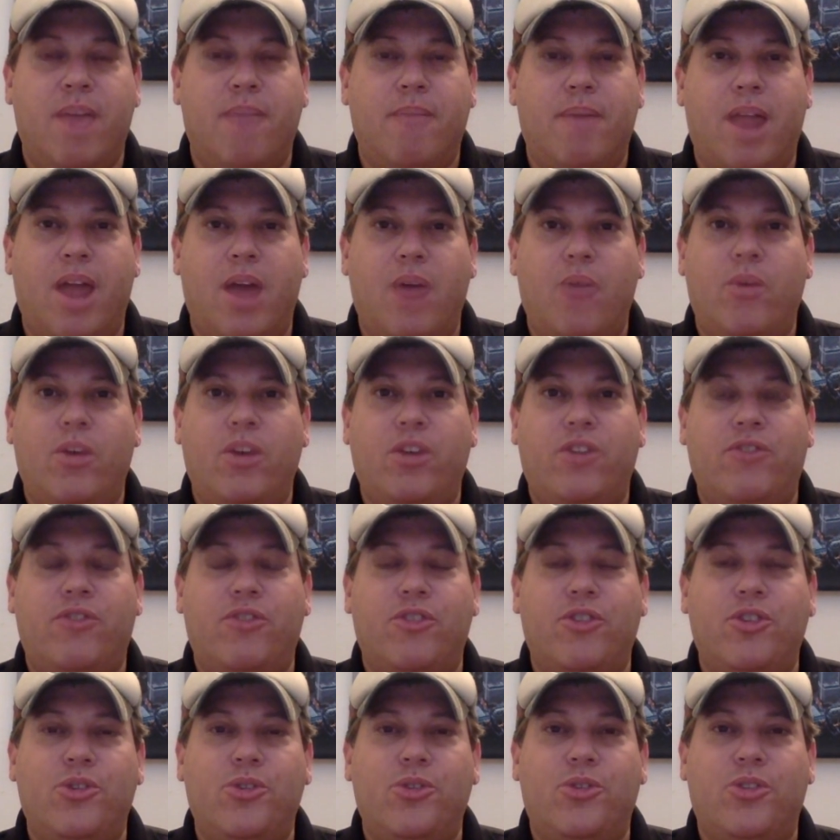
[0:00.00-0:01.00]
But I wish
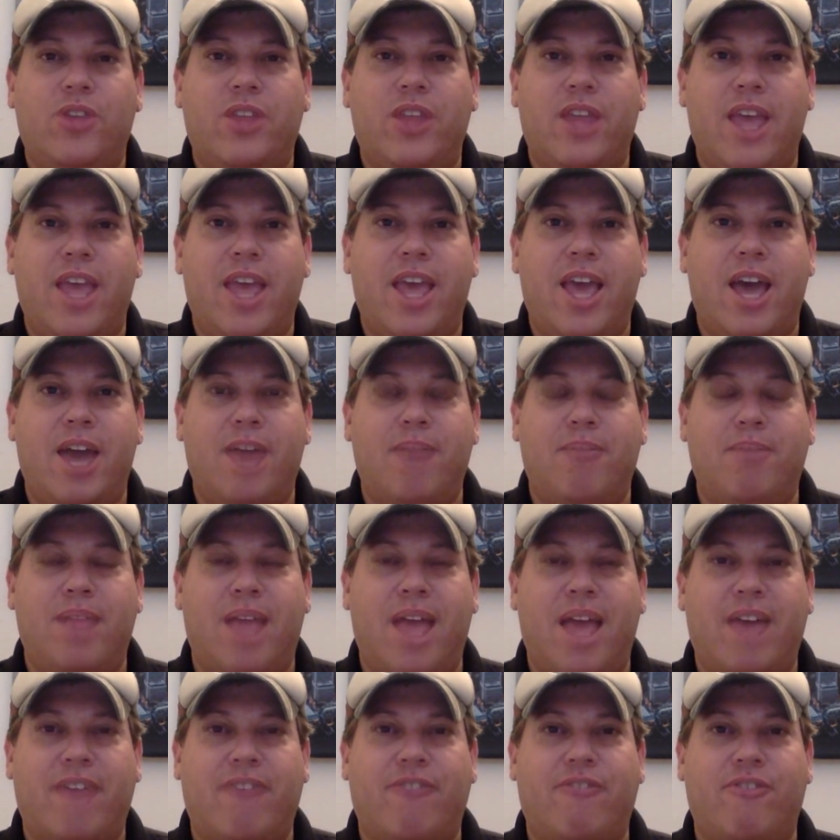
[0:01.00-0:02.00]
for you today on
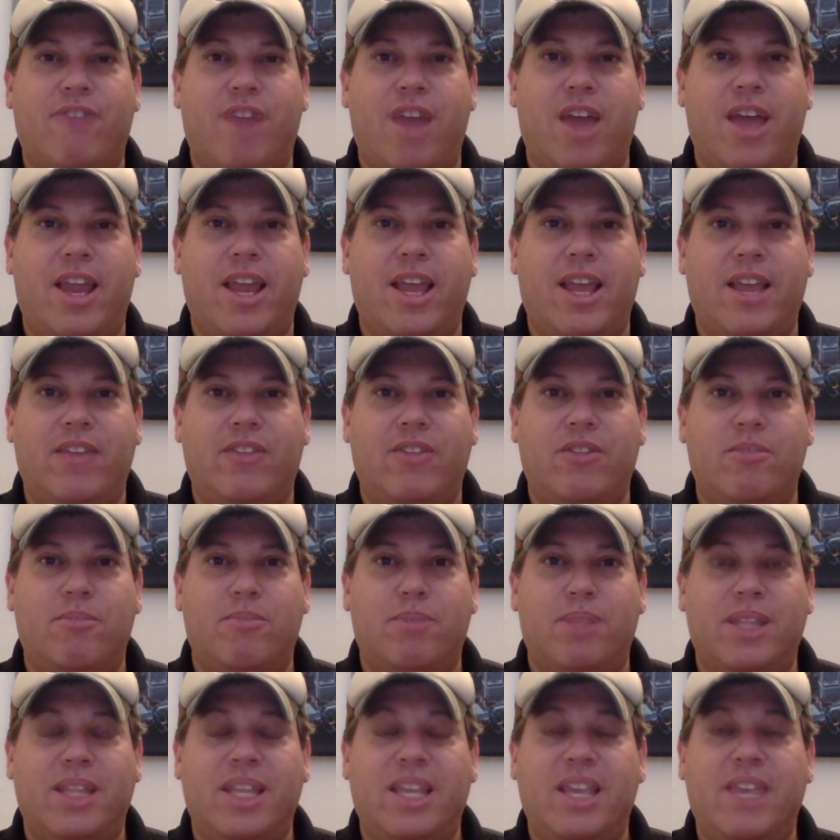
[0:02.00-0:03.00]
Black Friday to
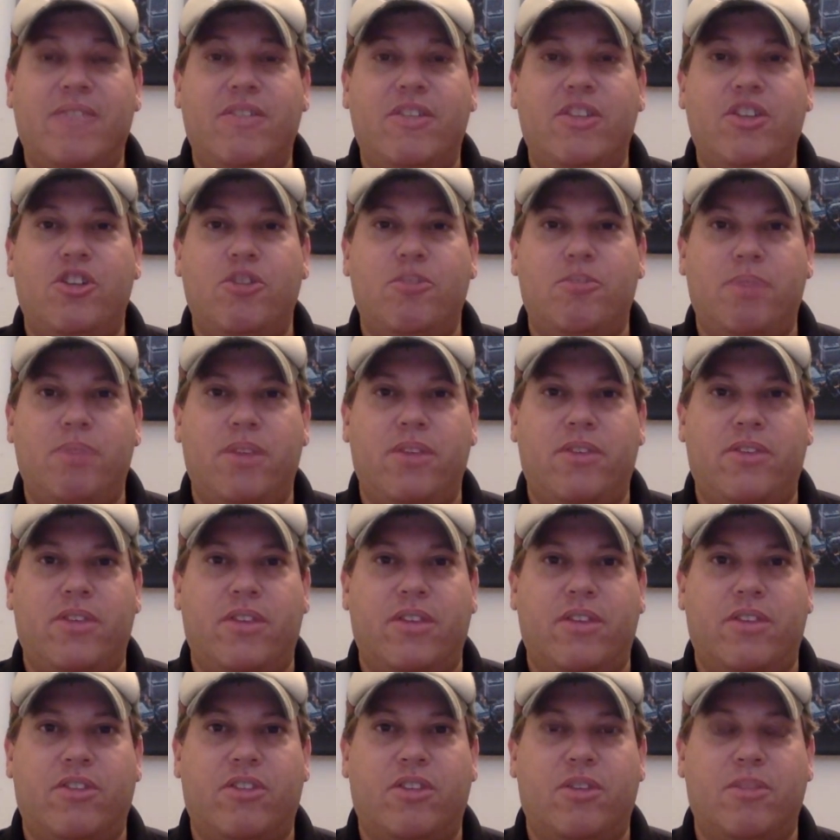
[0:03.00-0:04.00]
believe in your
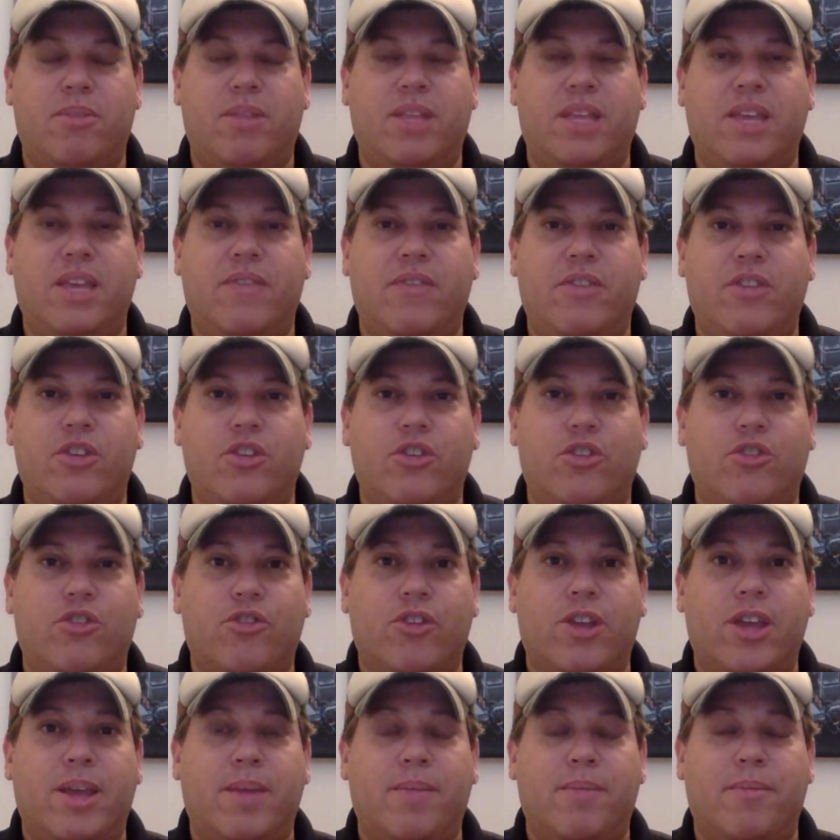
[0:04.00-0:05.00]
business, to believe in your
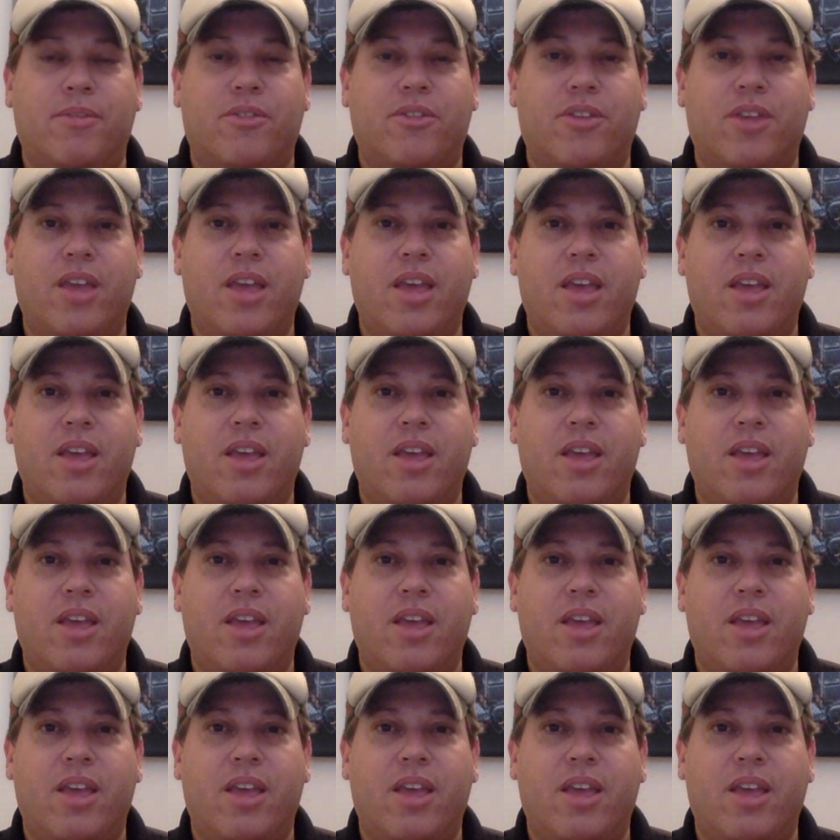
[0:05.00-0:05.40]
dreams,